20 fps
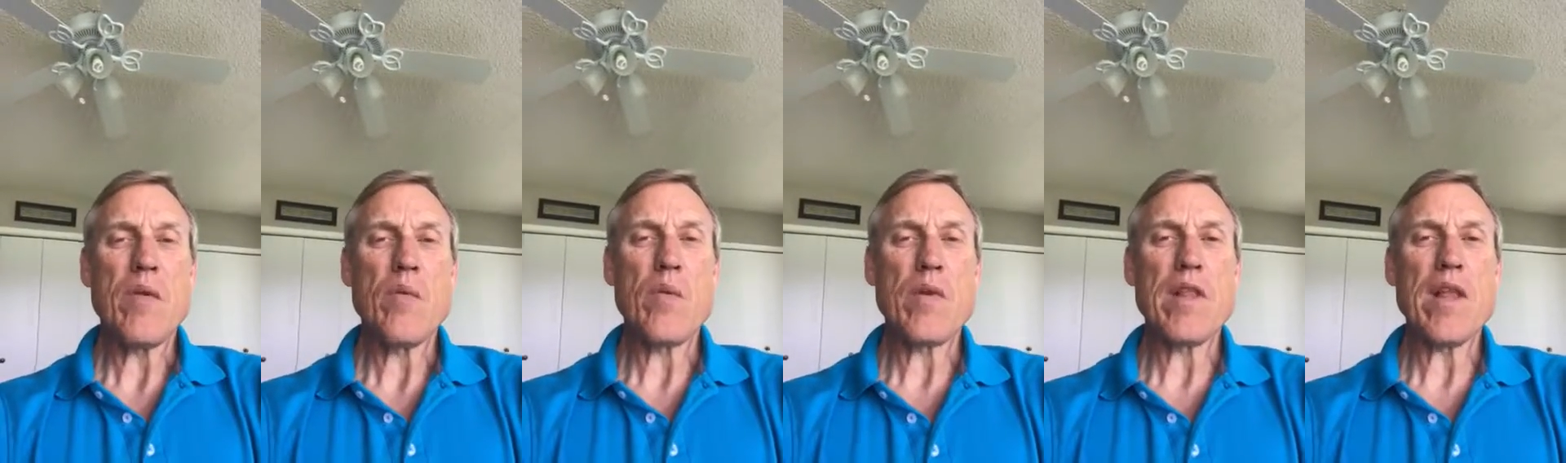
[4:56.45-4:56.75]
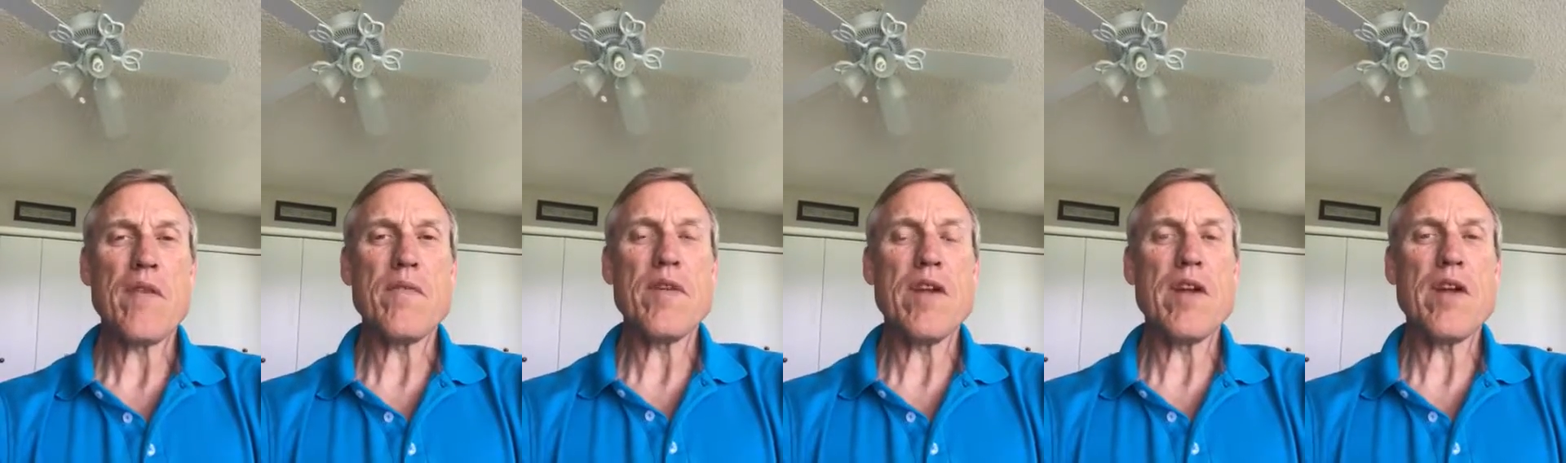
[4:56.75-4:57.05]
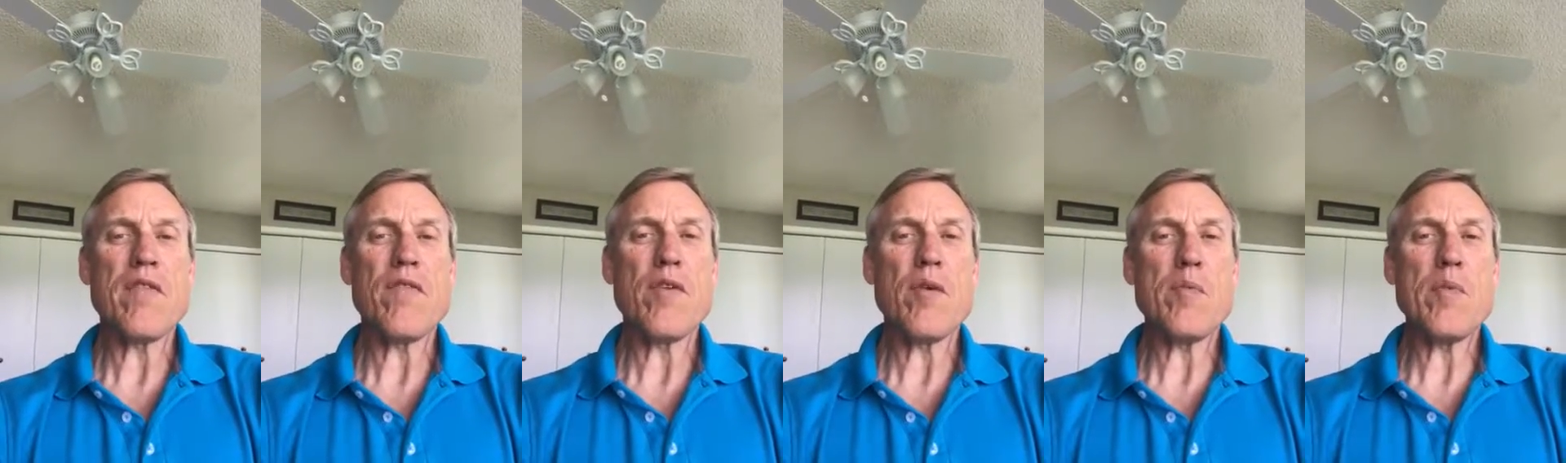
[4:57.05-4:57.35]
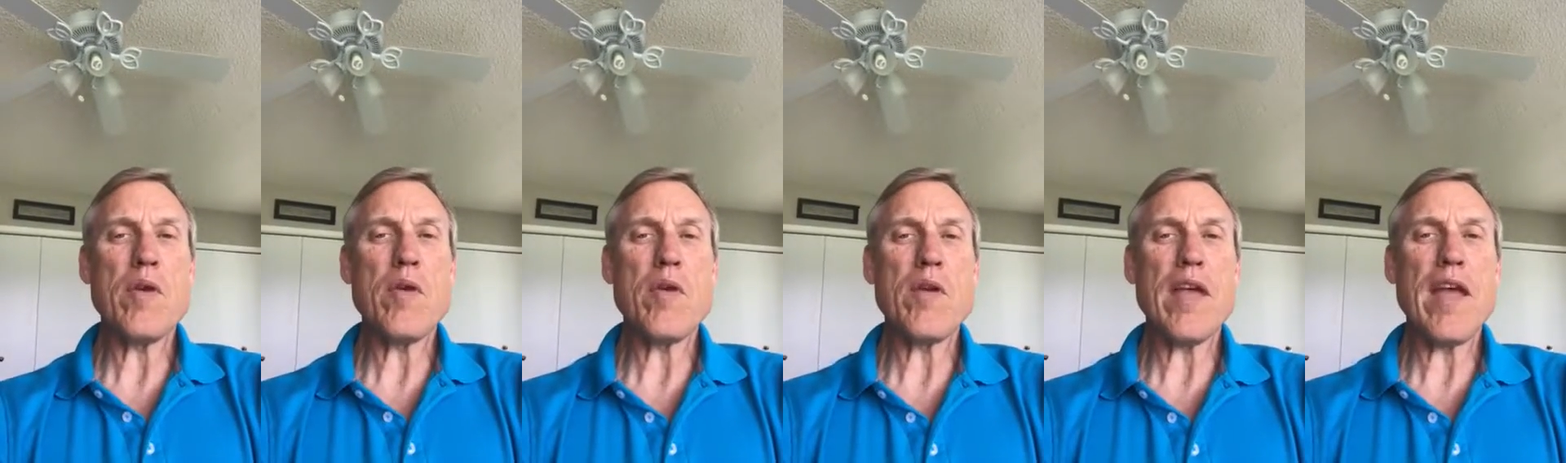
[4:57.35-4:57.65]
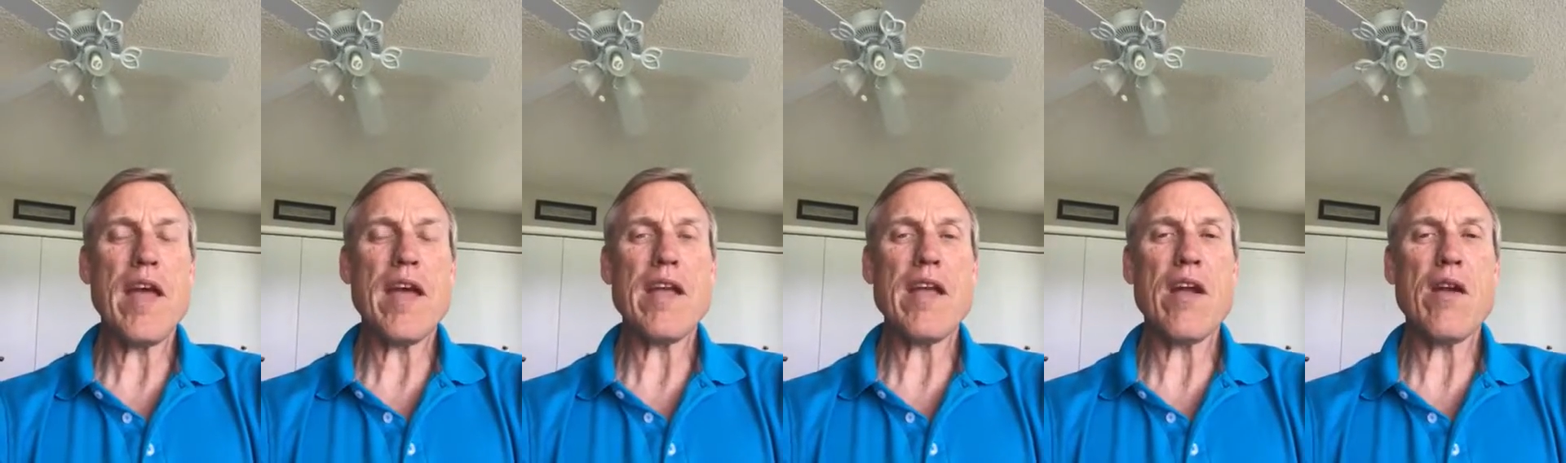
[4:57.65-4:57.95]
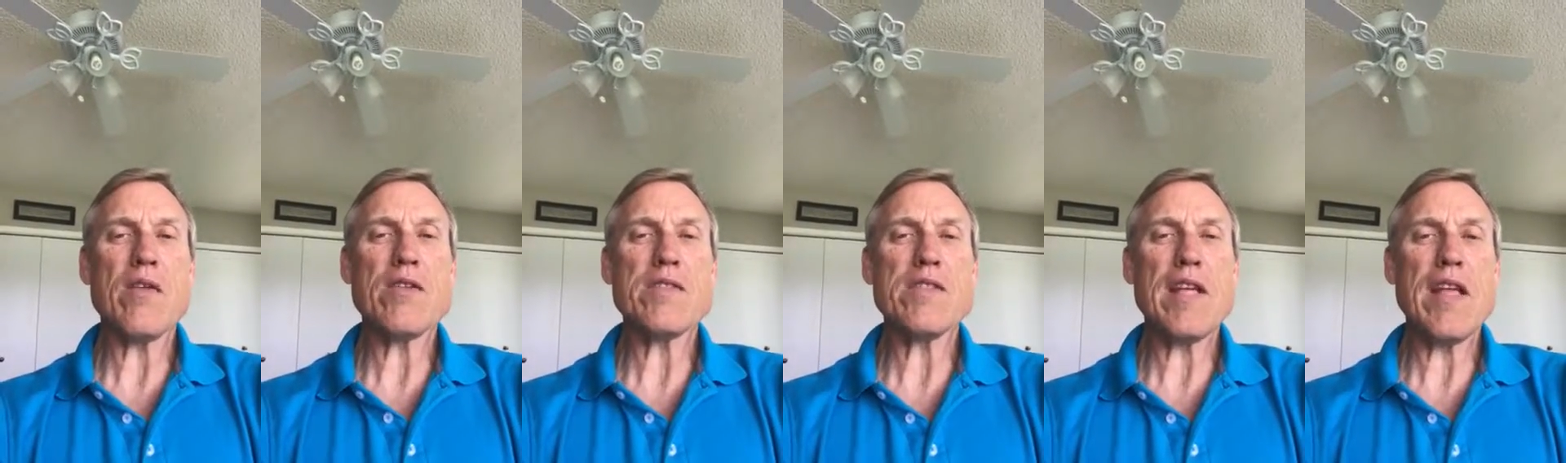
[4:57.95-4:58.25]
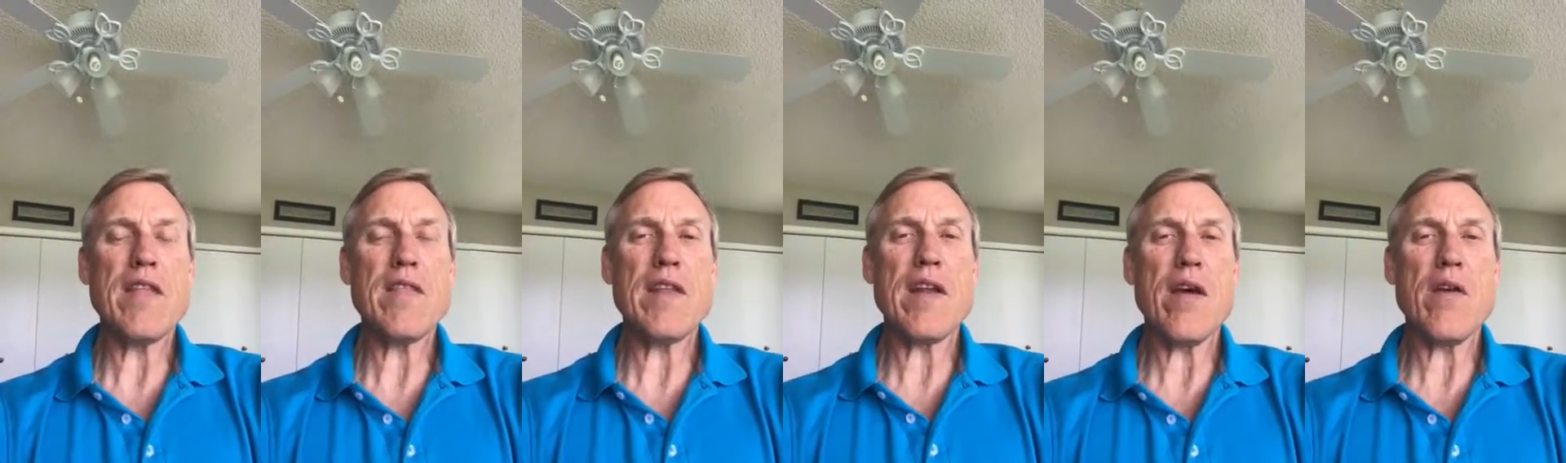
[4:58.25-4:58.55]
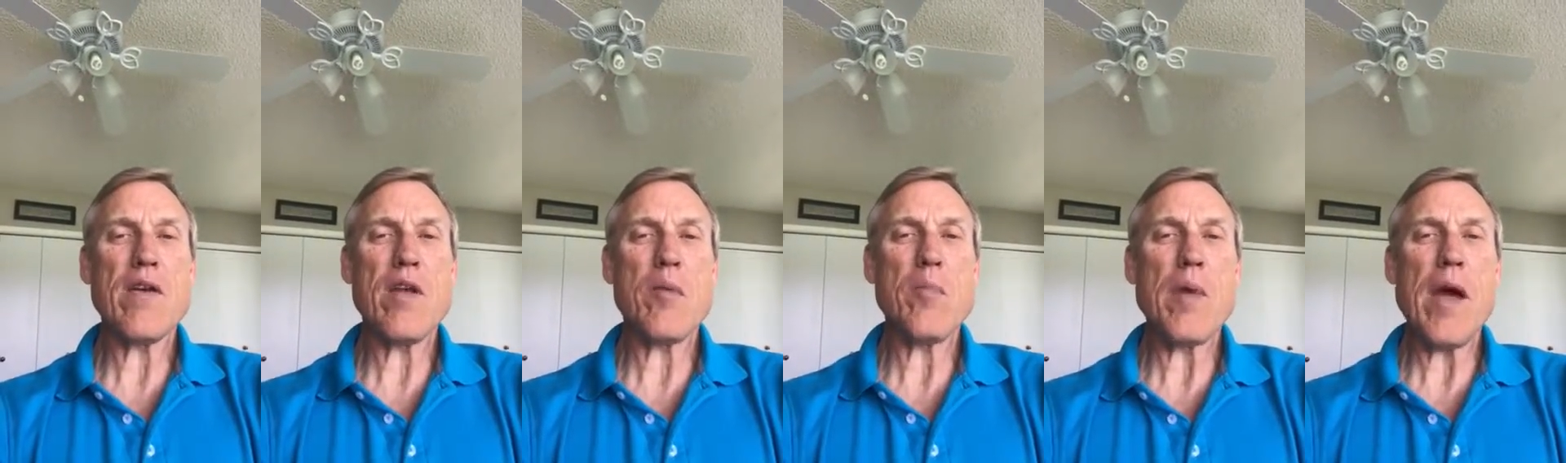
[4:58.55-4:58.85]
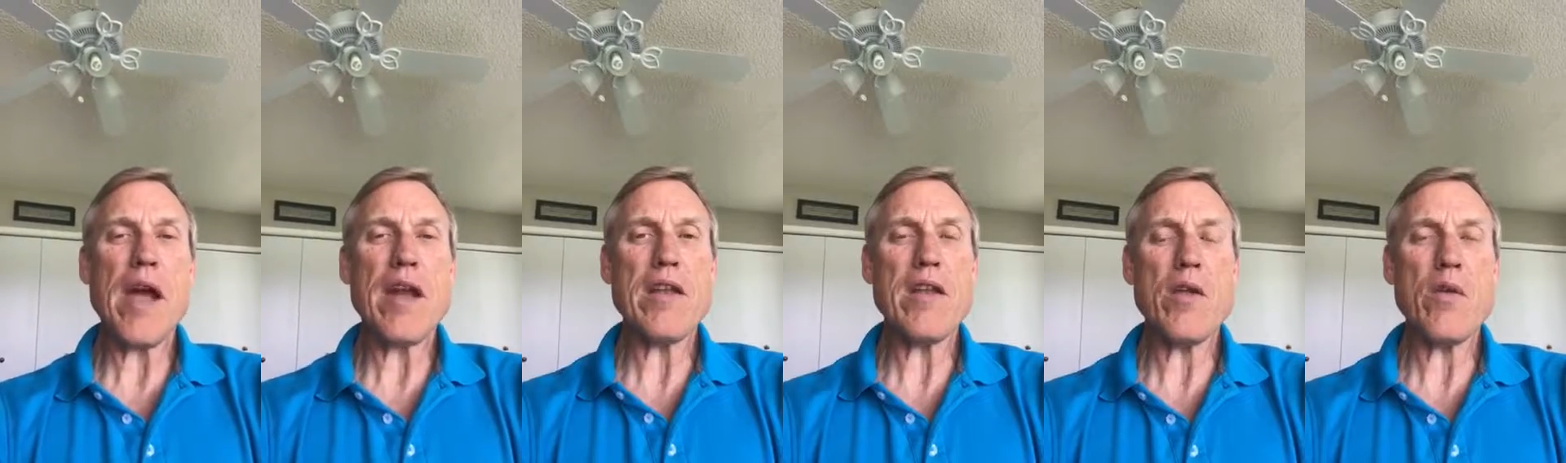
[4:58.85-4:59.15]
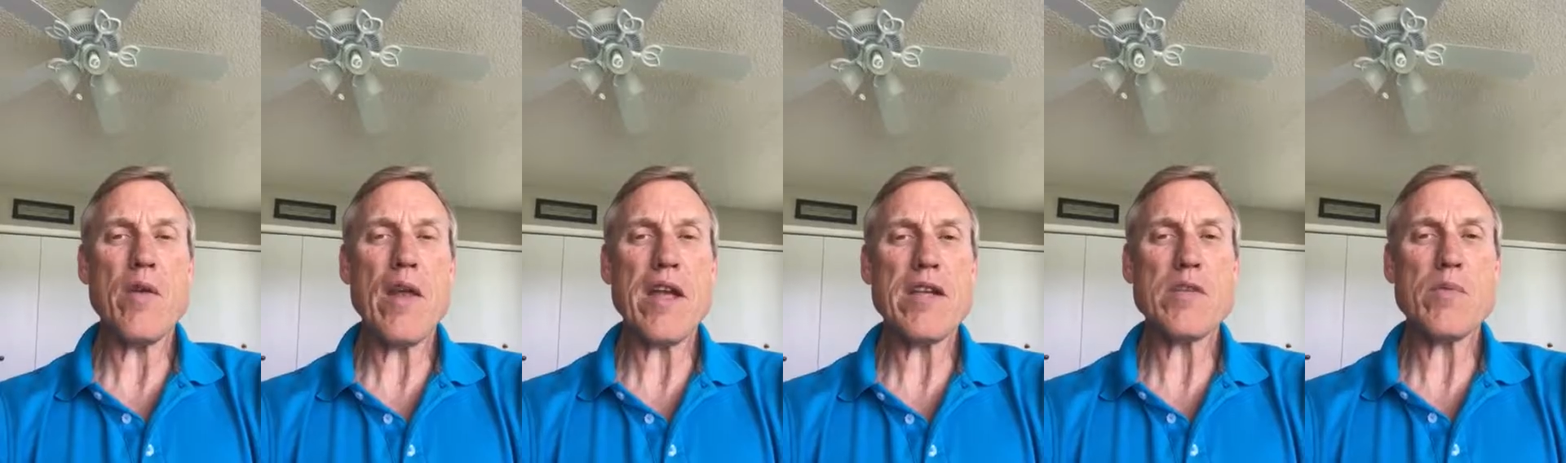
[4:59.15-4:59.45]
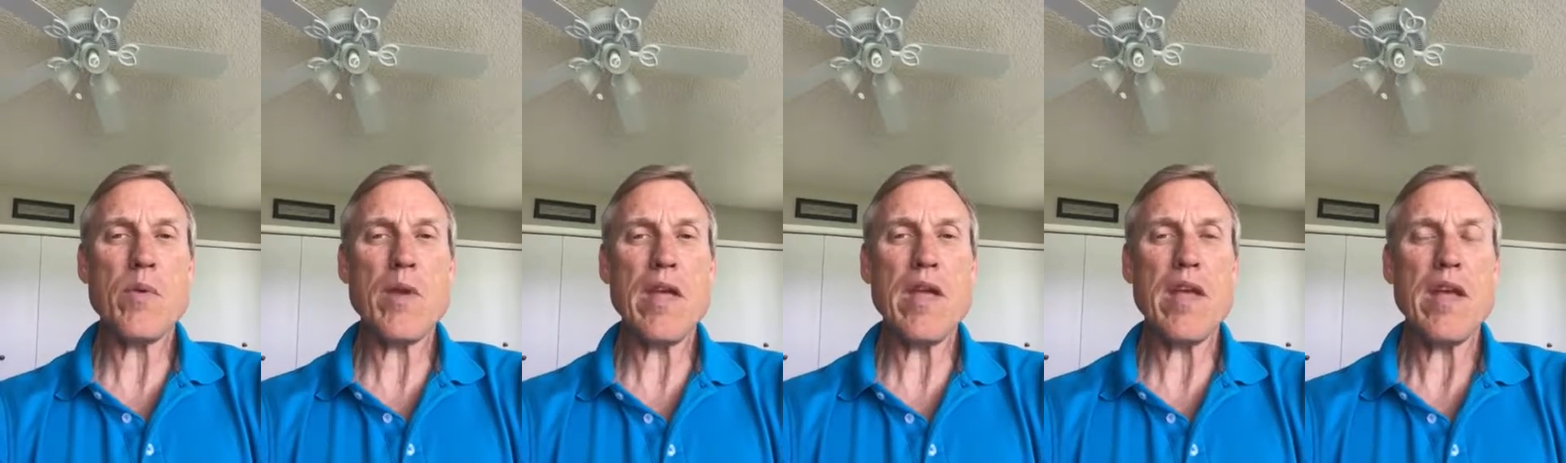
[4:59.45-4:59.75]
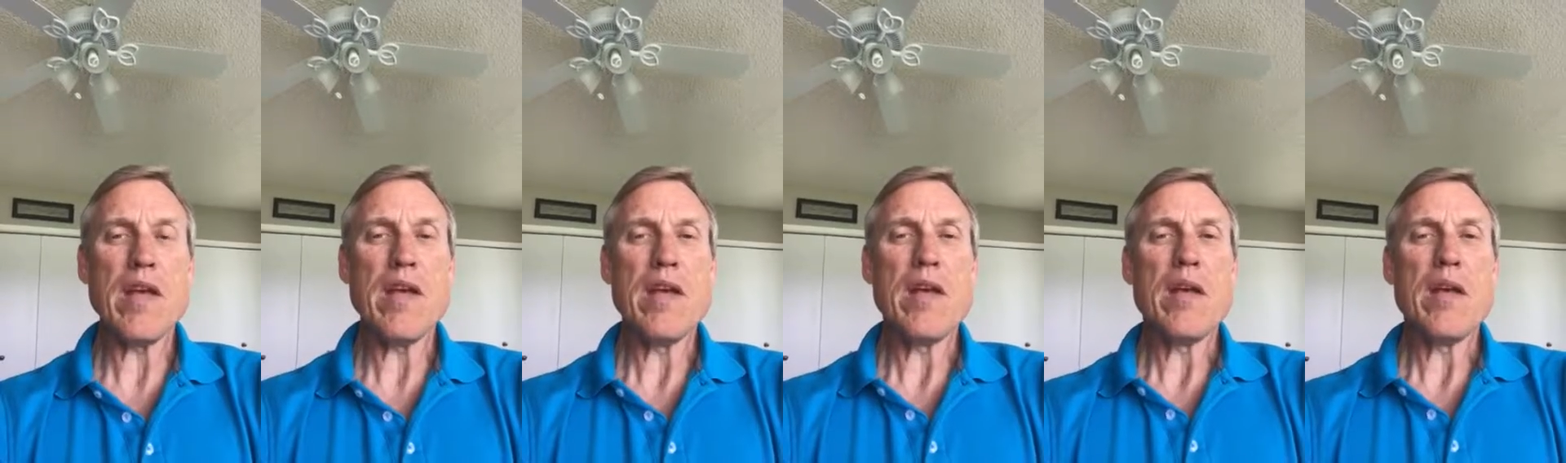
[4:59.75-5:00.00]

Would love to hear from you. Can't guarantee that I'll get back to you next week,